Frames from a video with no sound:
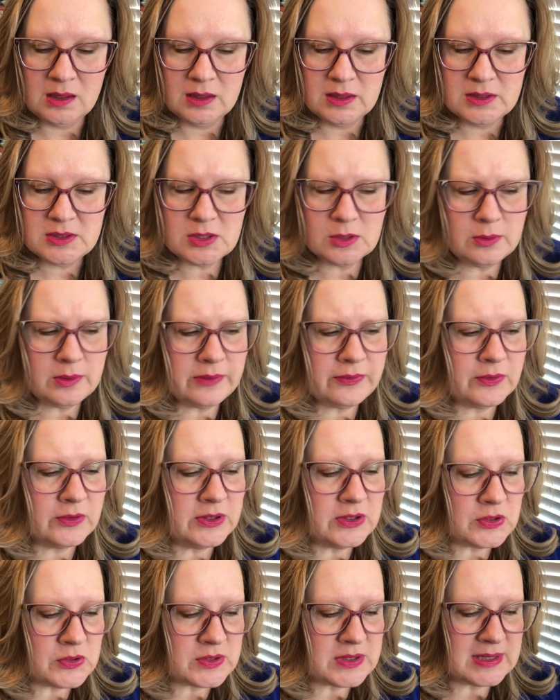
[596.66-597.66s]
So if you're
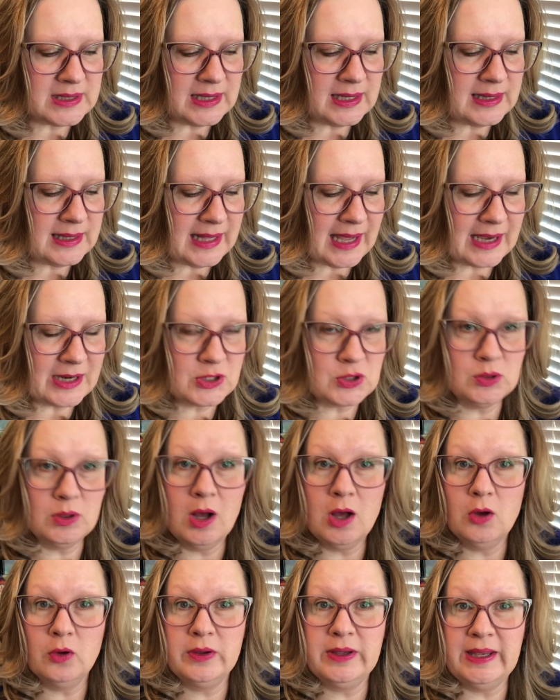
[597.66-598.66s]
interested in the actual
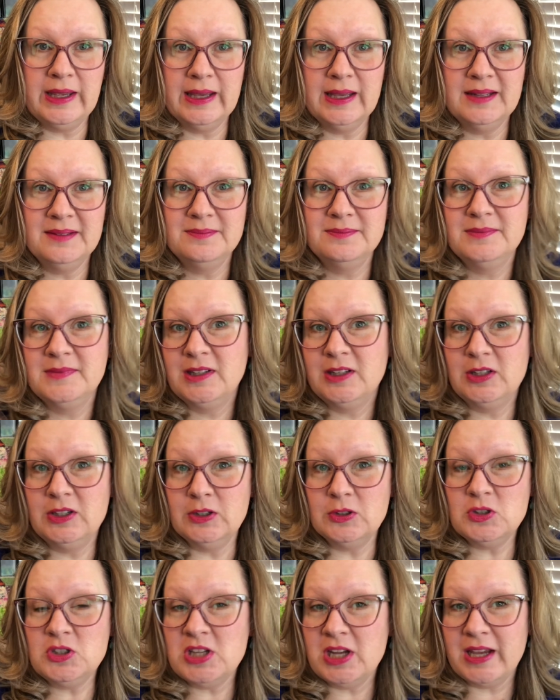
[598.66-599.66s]
whole kit,
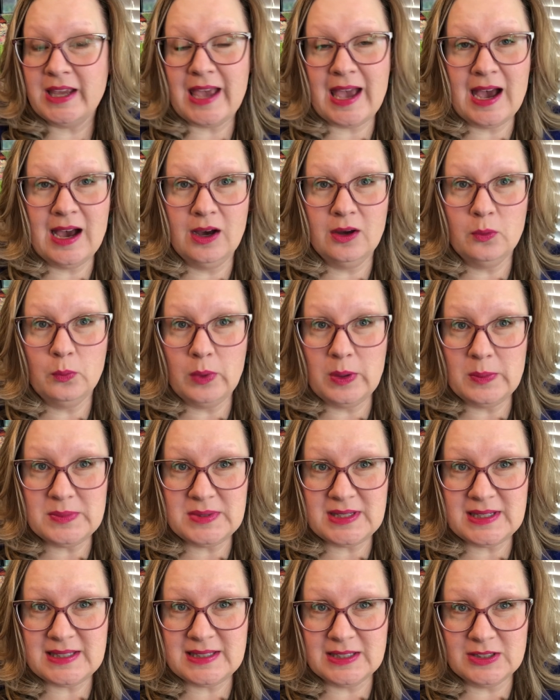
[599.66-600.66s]
go check out
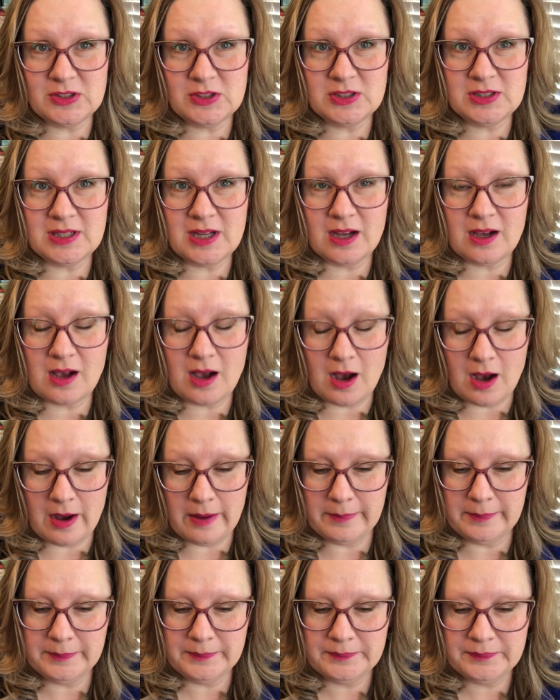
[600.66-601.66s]

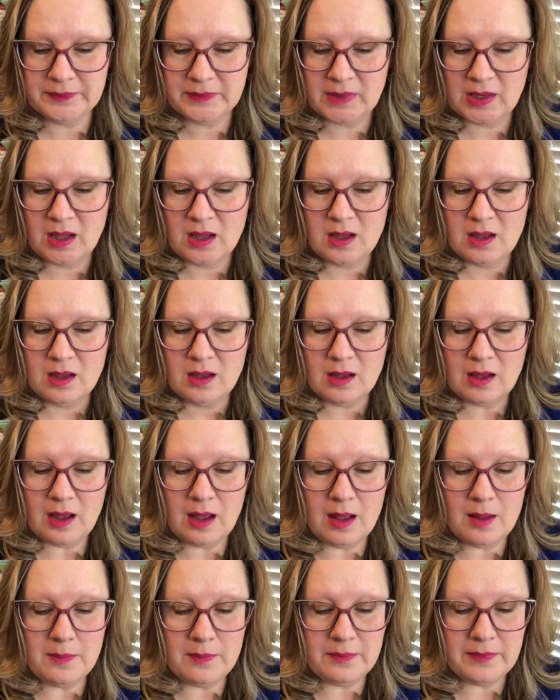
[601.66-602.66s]
whimsystitches.com.
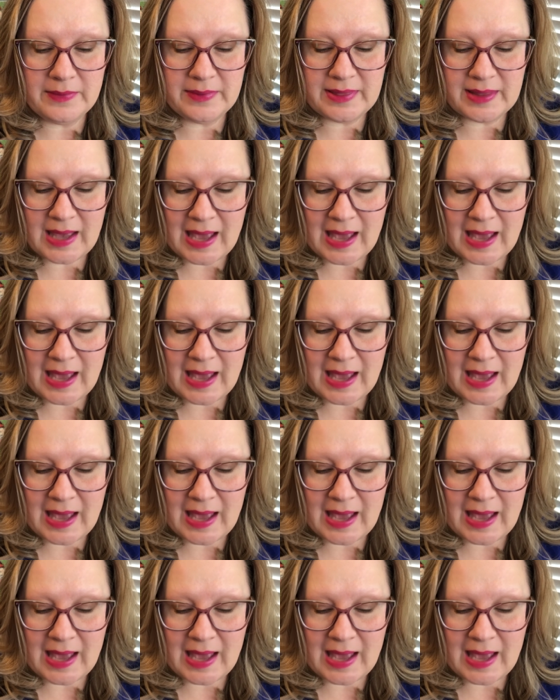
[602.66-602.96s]
The